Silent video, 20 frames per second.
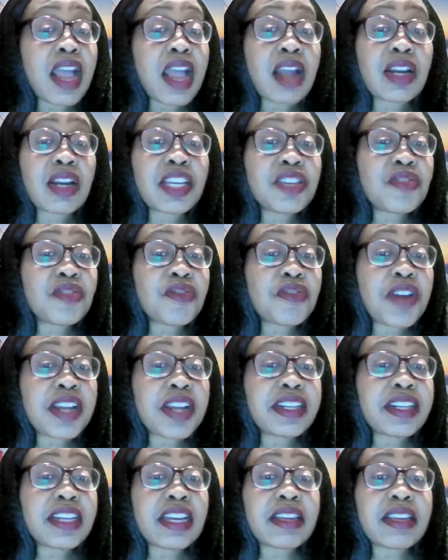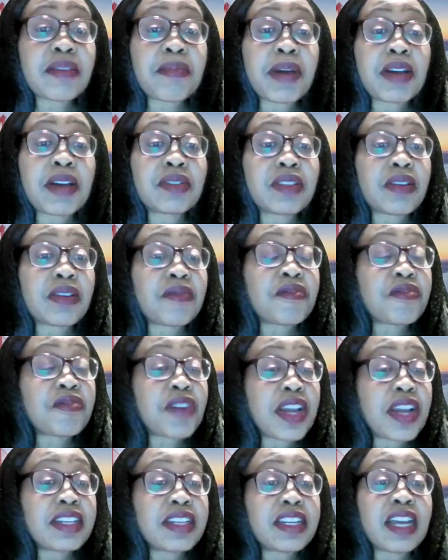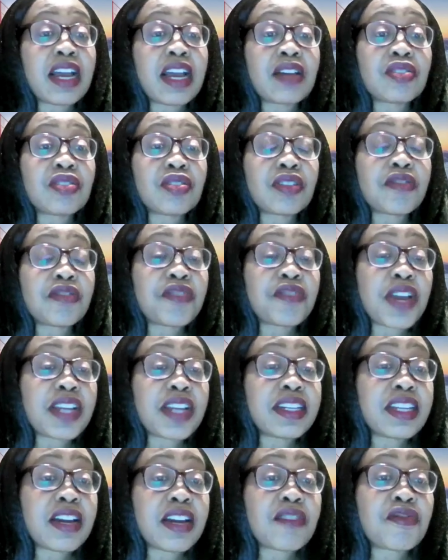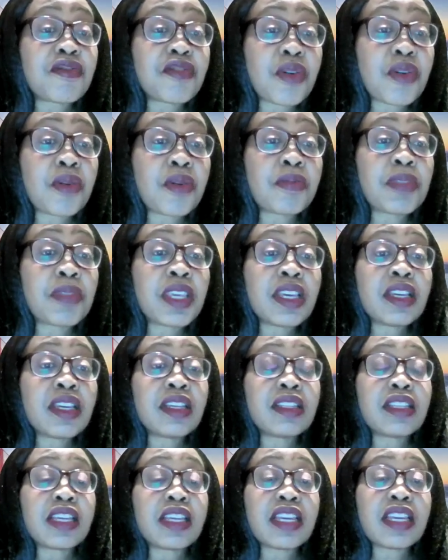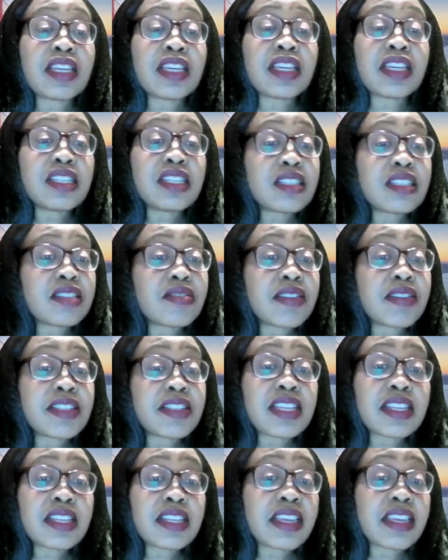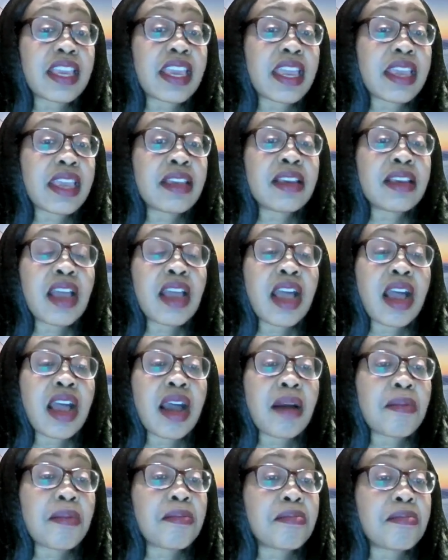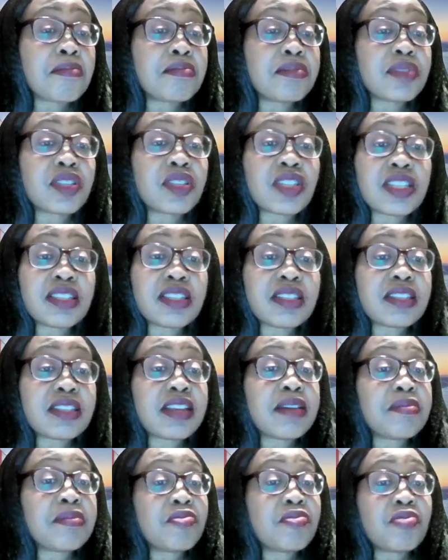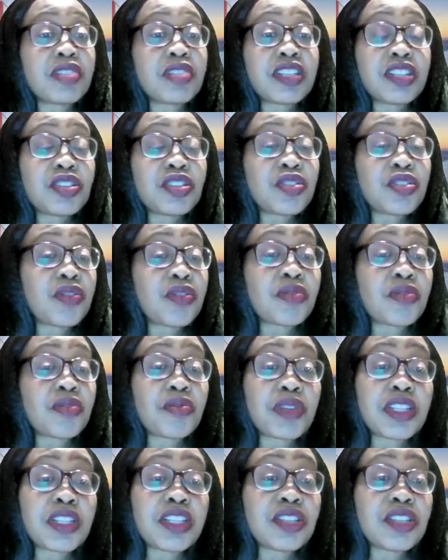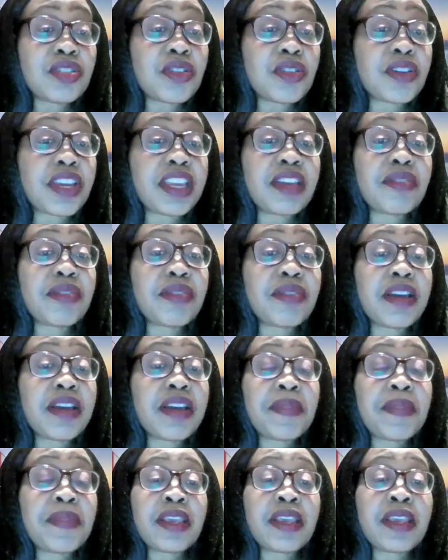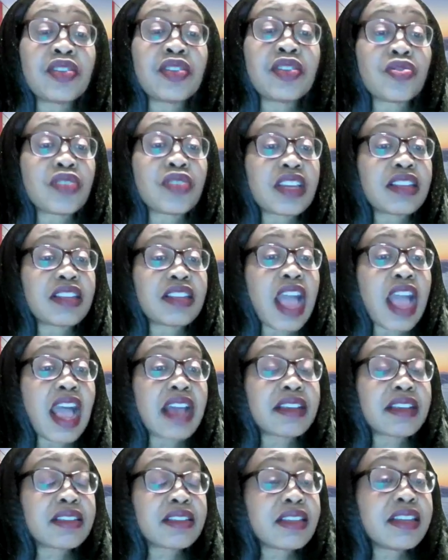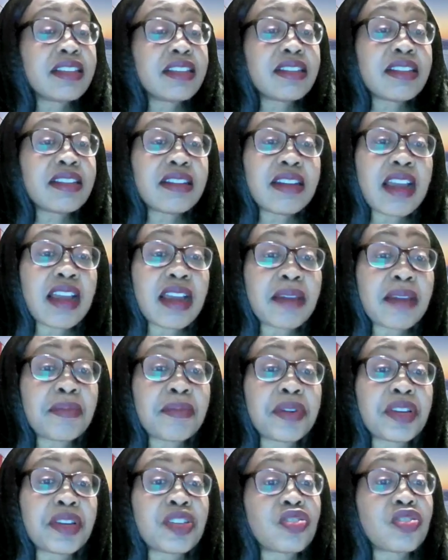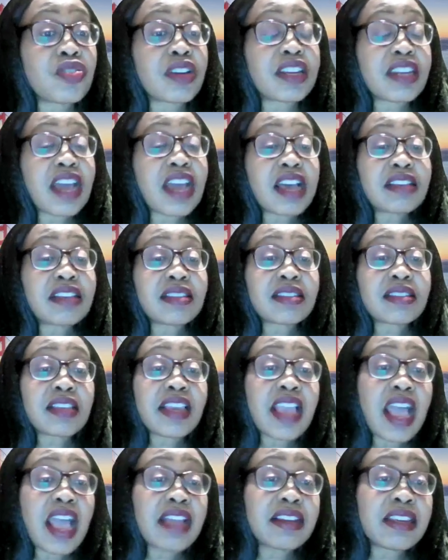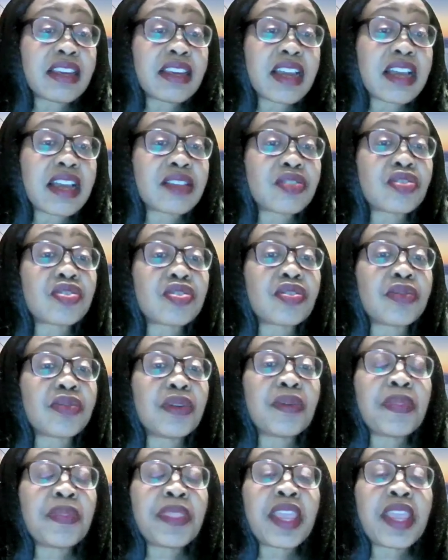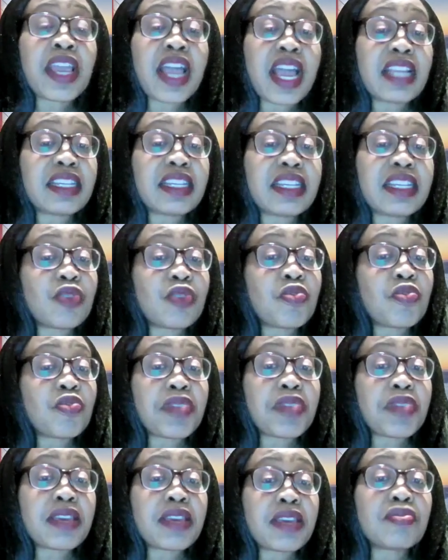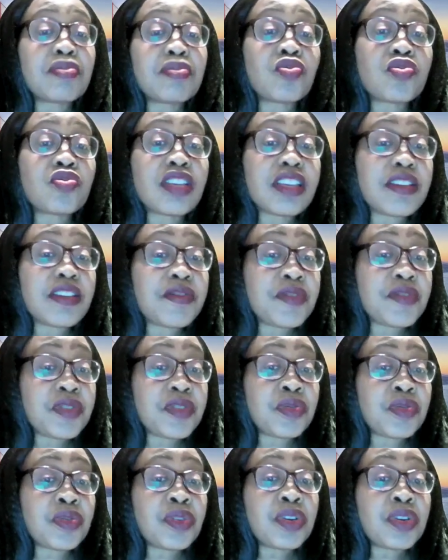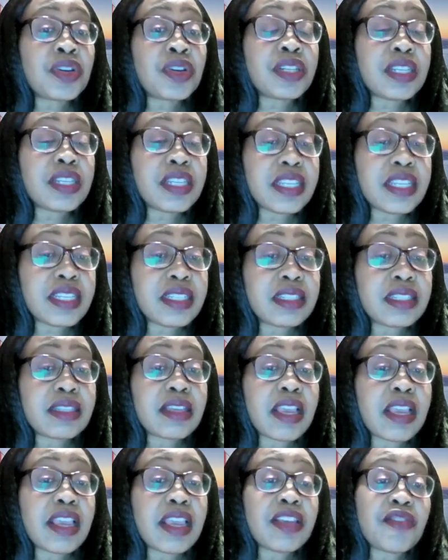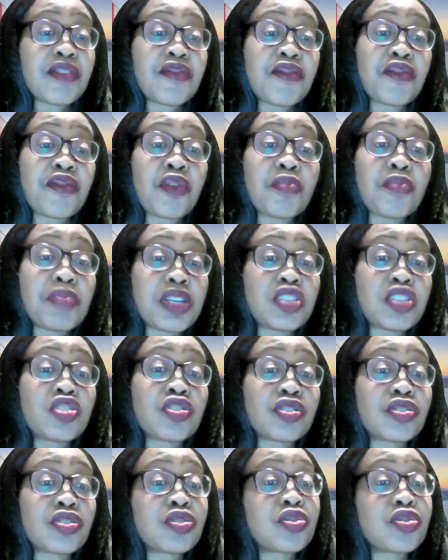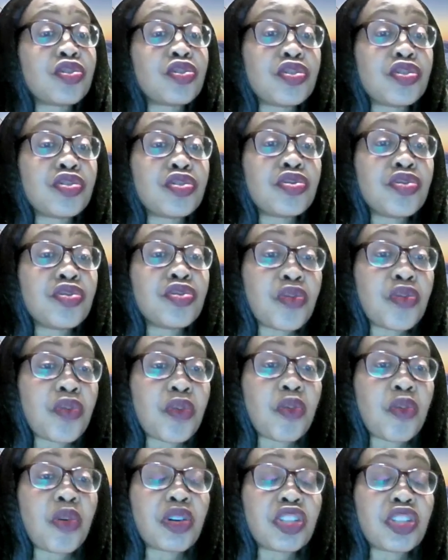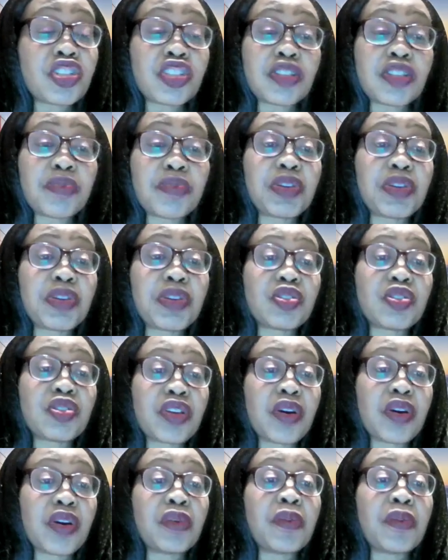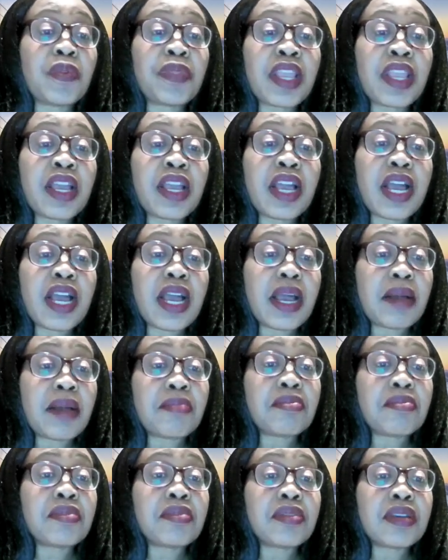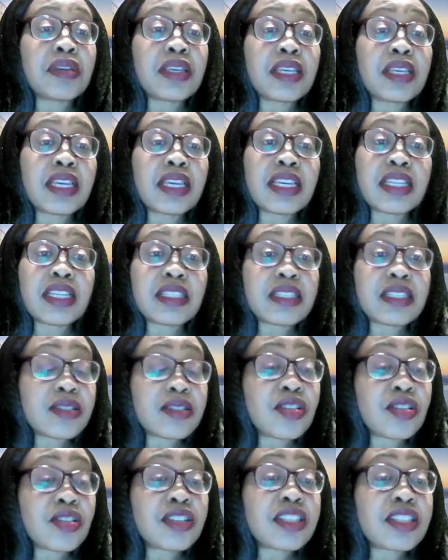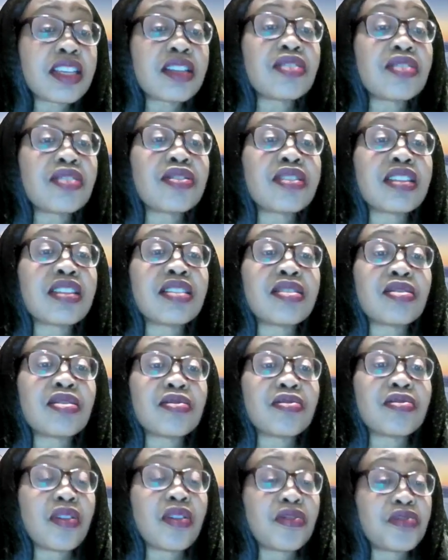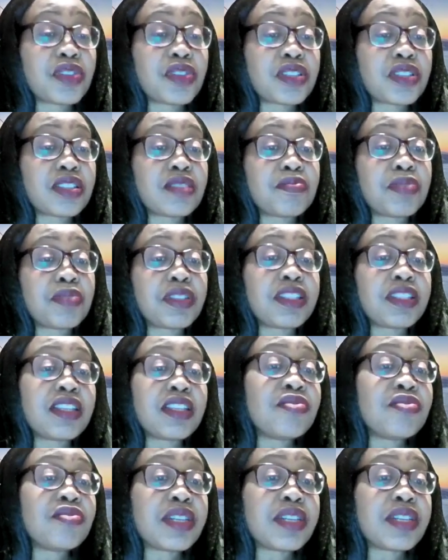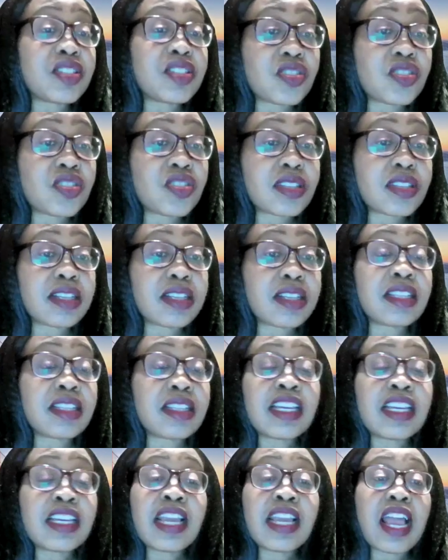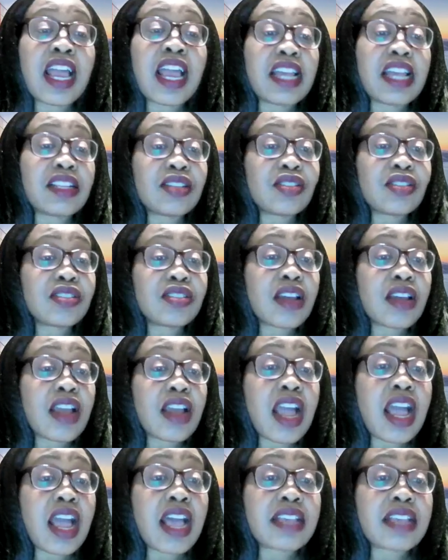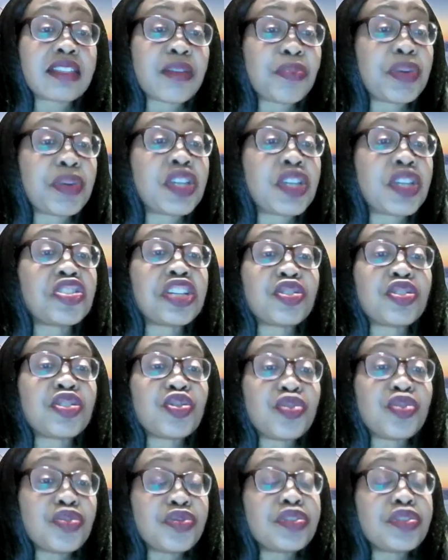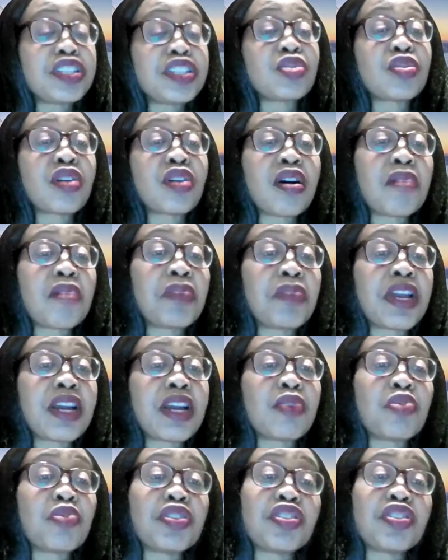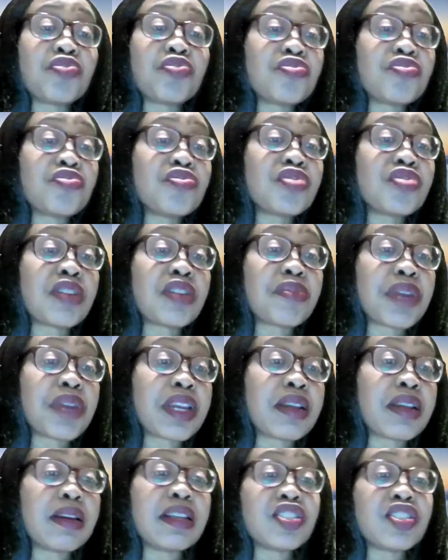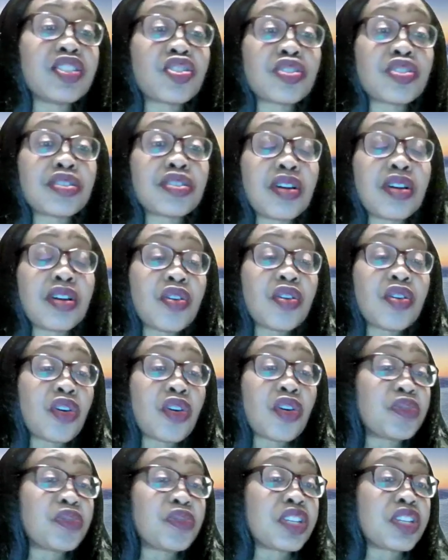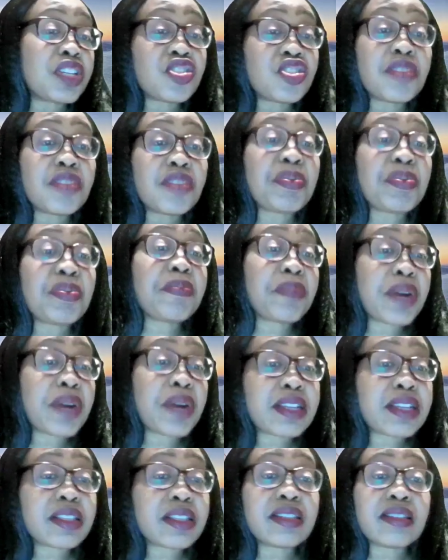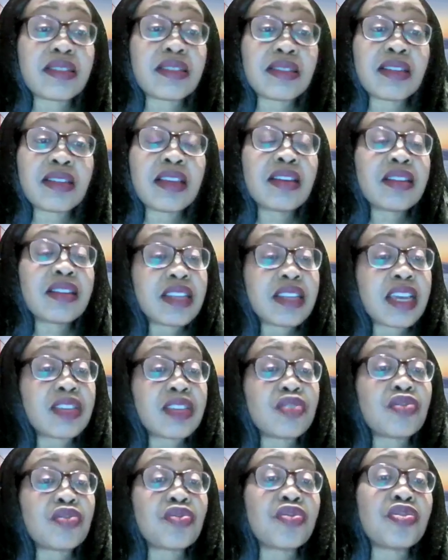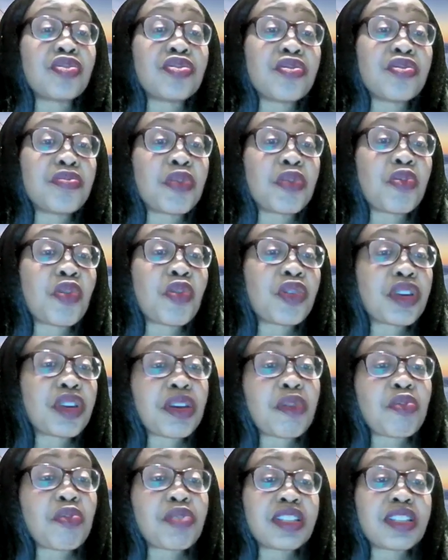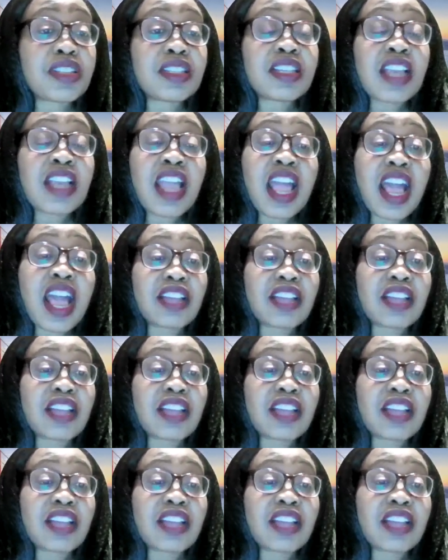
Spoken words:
How can you find out about them? You can find out from the integrated care system within your area. You can ask in the library, you can ask at the council, and they will be able to give you this information so you know what GP to go. It is not a good thing to obviously be deregistered, and as a patient you need to comply with the rules and regulations of the GP practice that you're going to be working with.